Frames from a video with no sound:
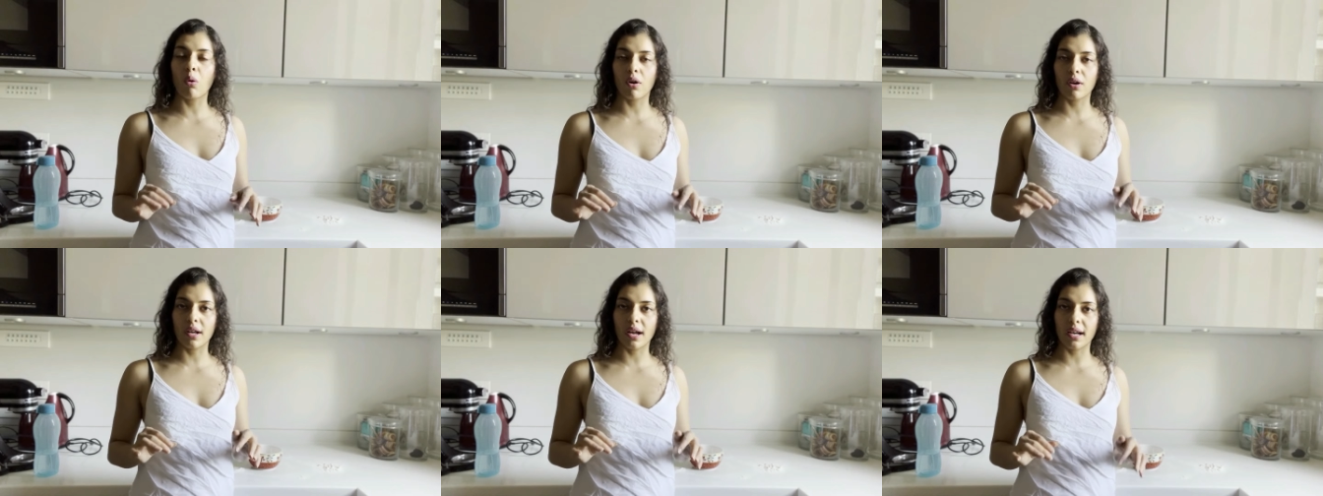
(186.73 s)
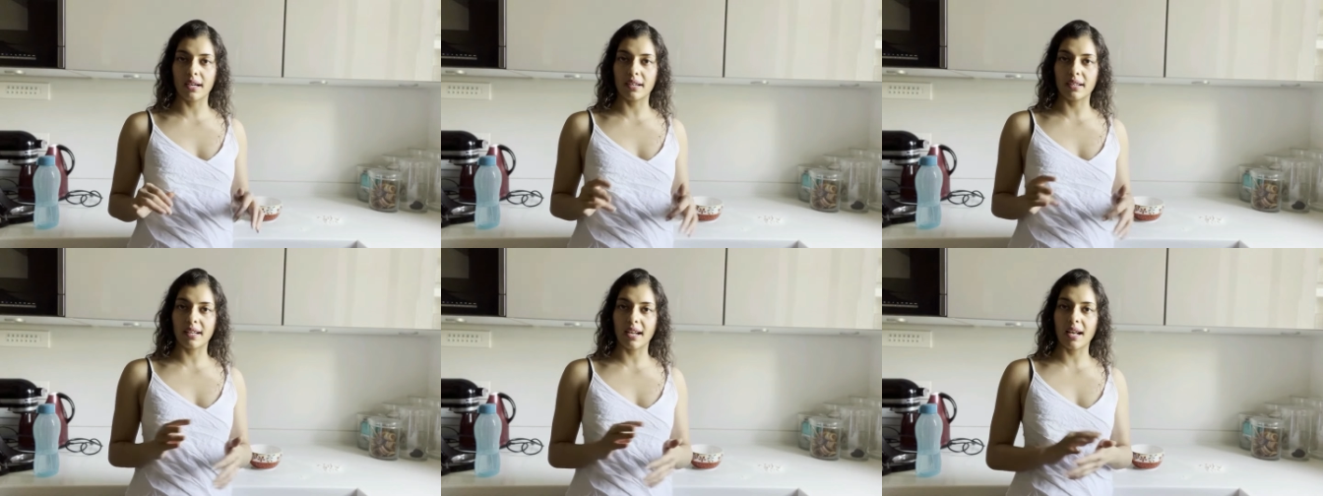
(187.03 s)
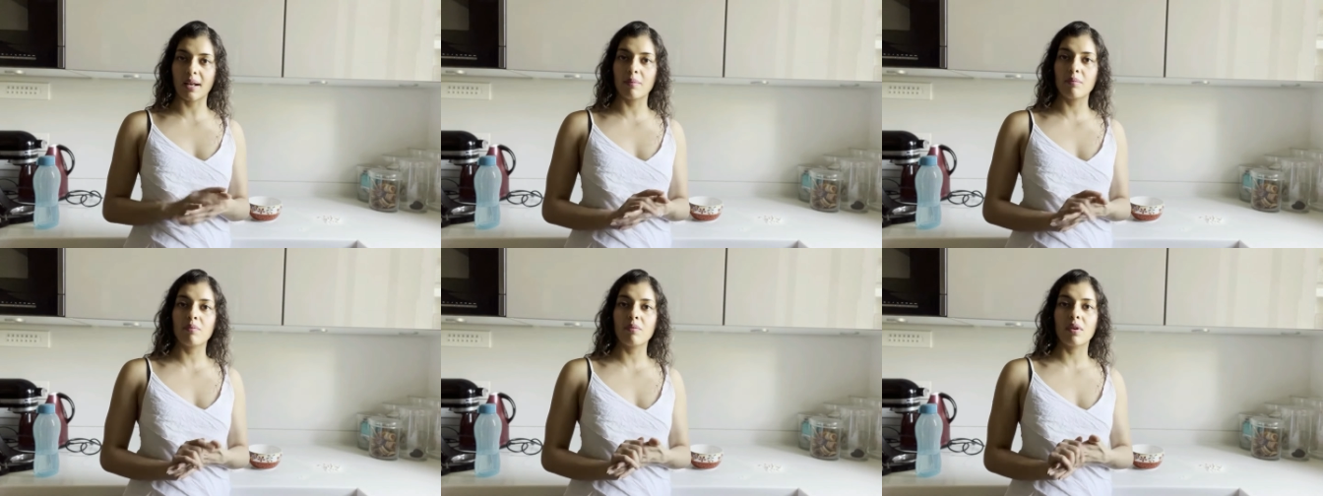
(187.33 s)
water at a
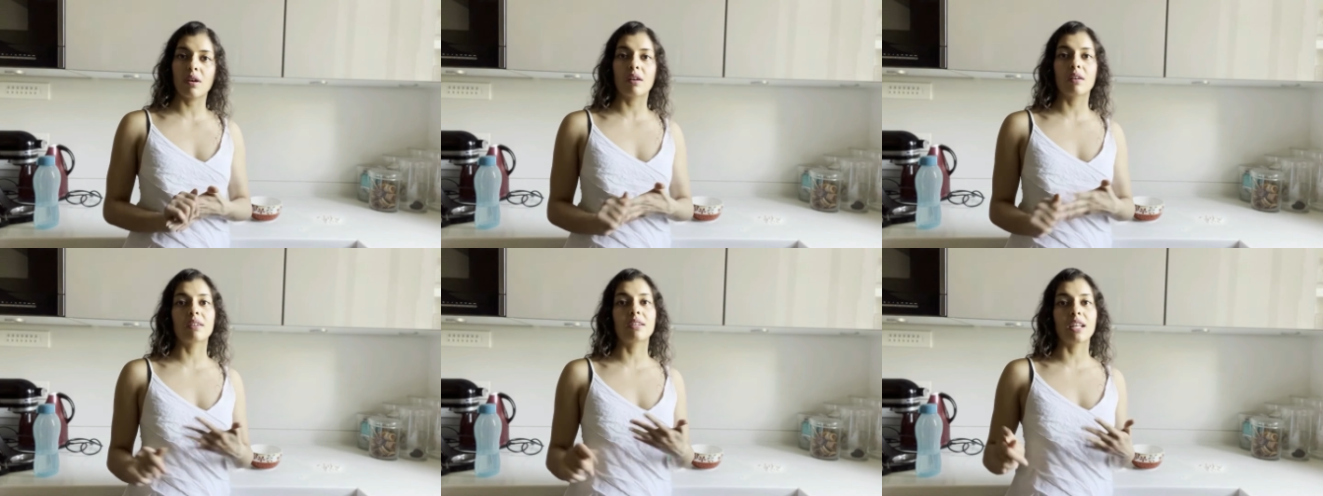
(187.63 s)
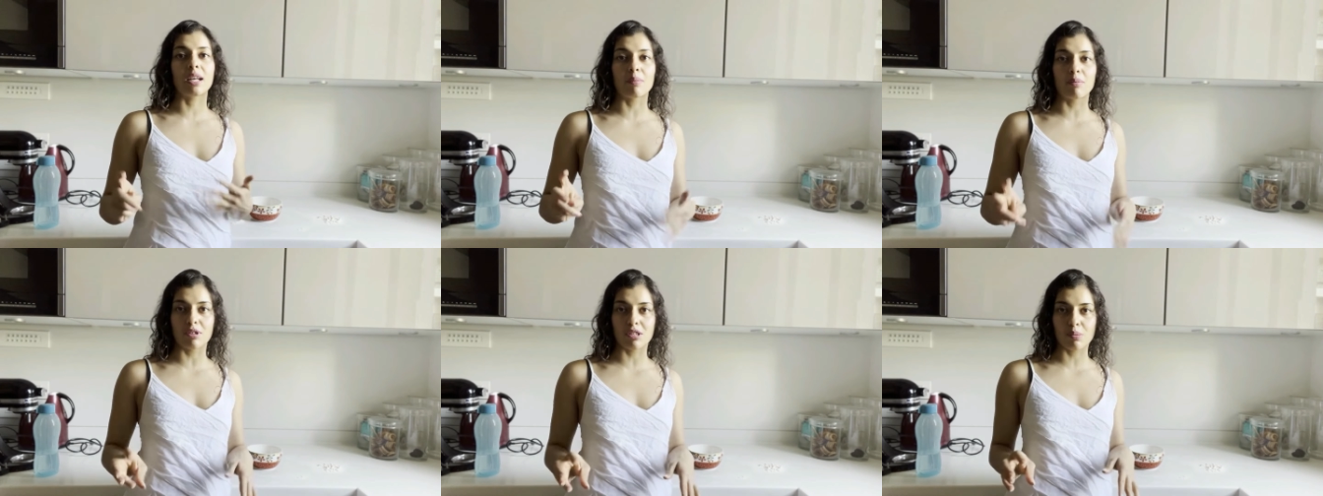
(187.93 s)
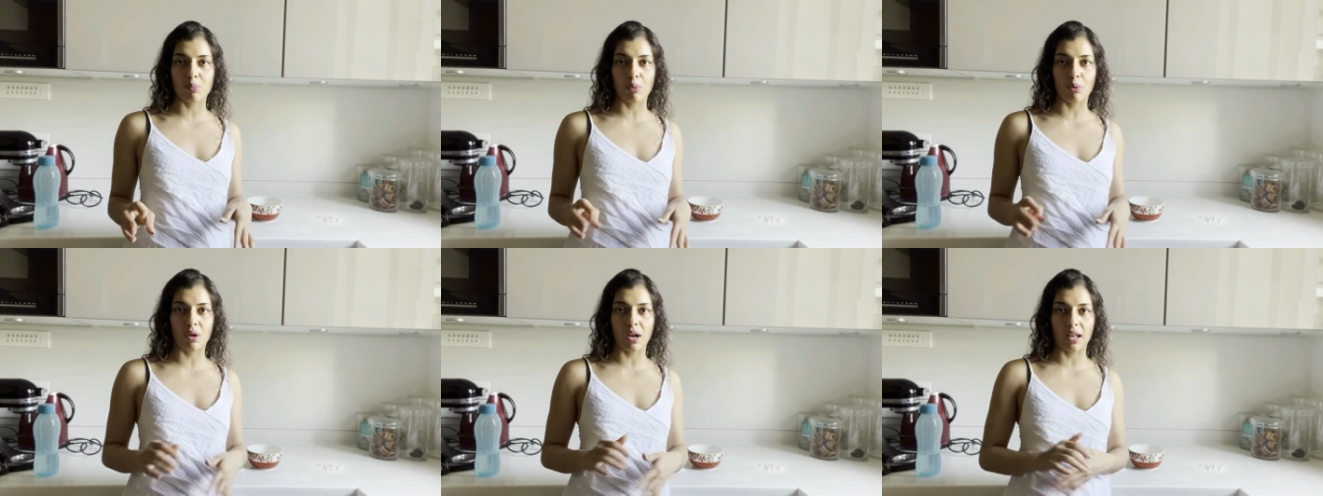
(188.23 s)
time, a
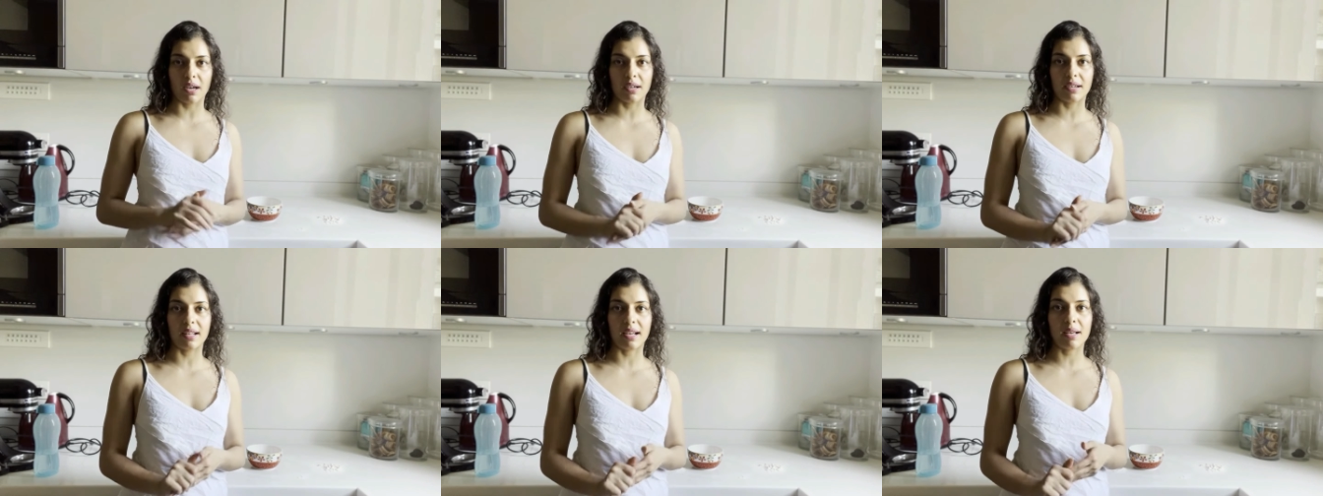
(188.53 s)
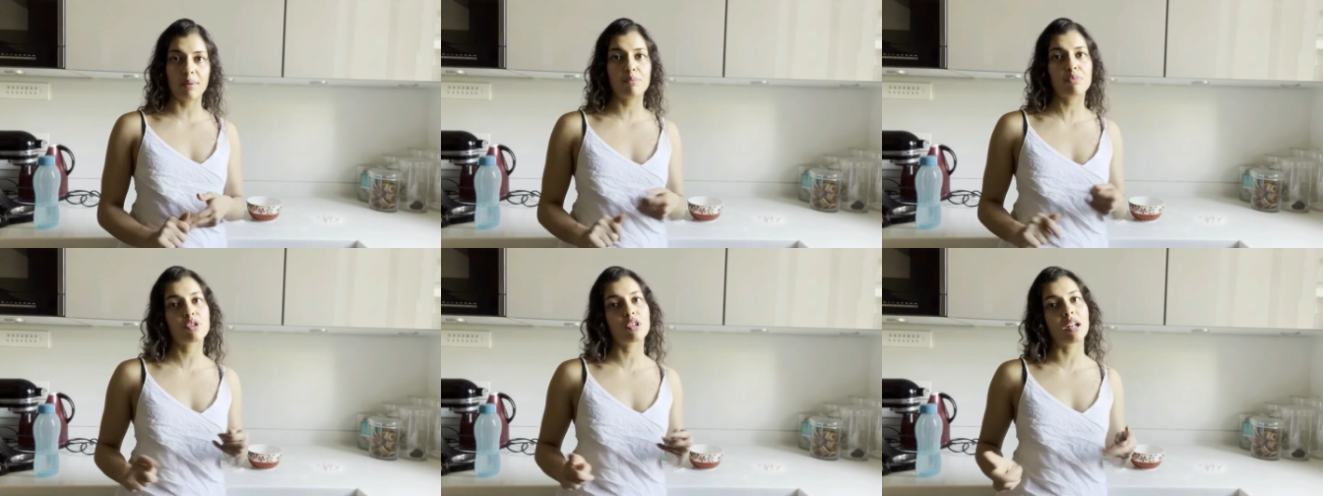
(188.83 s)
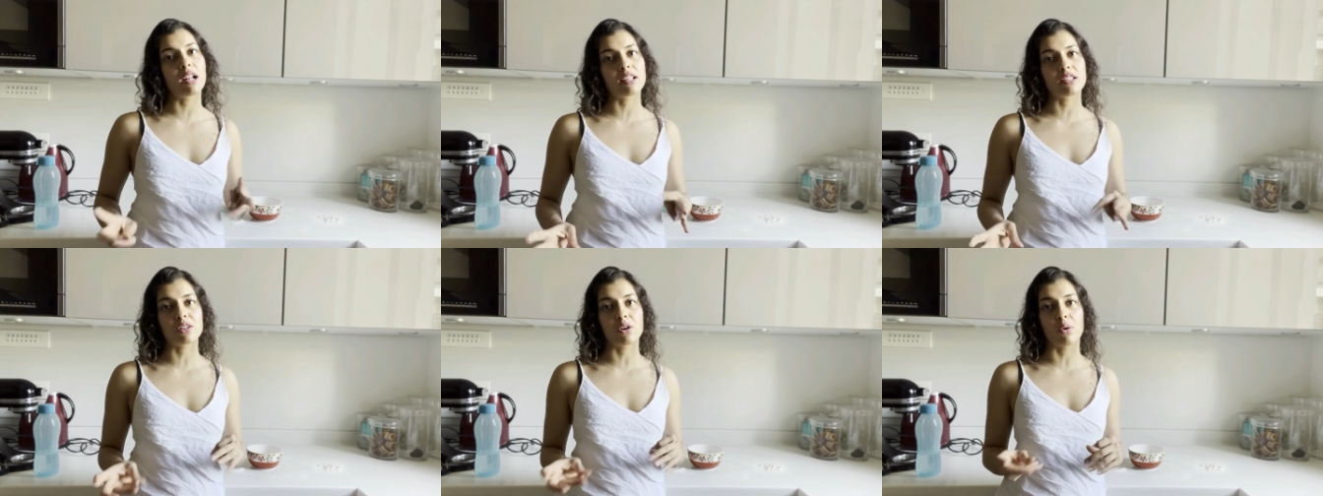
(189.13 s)
tablespoon at a time. So
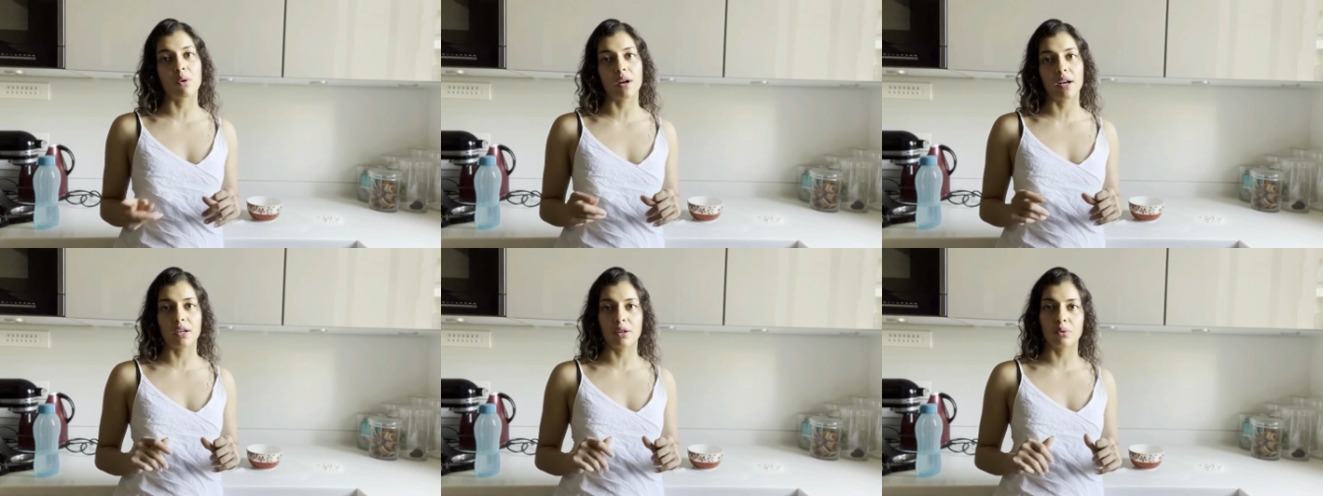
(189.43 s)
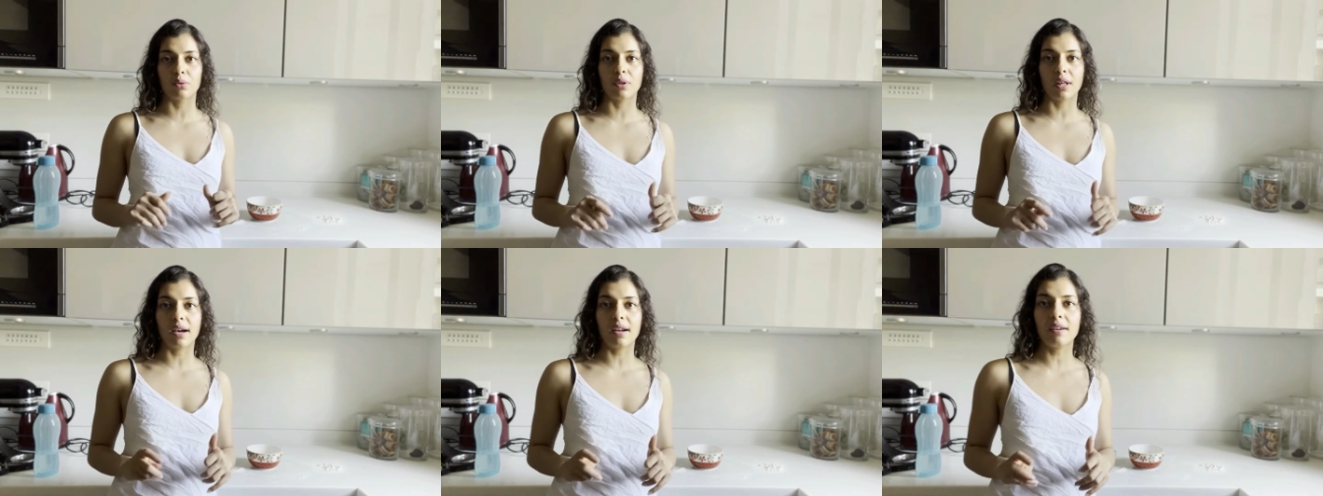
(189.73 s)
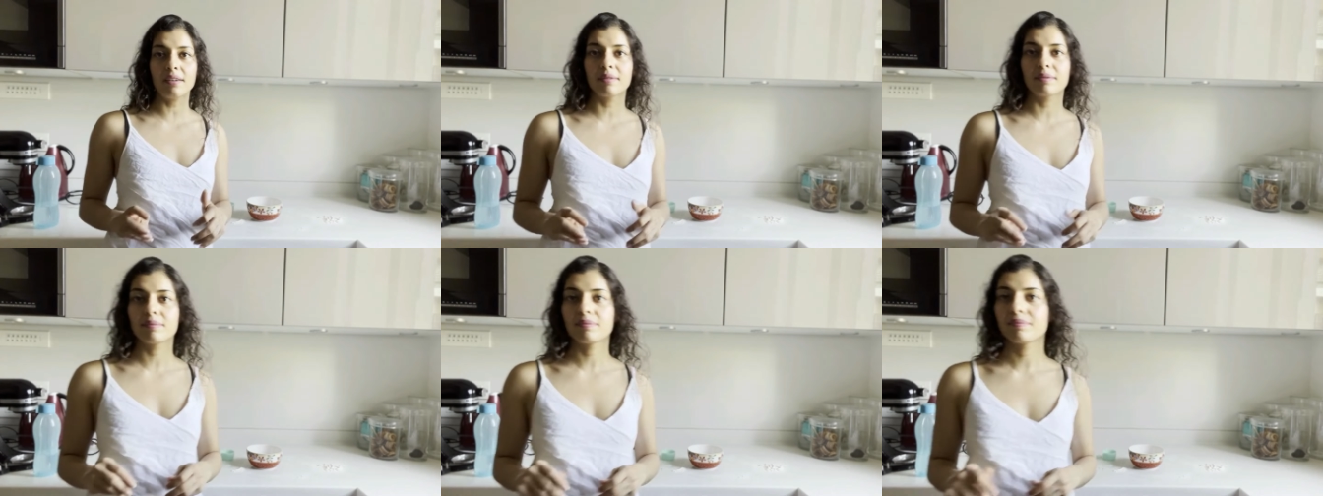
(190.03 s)
let's go ahead and do that.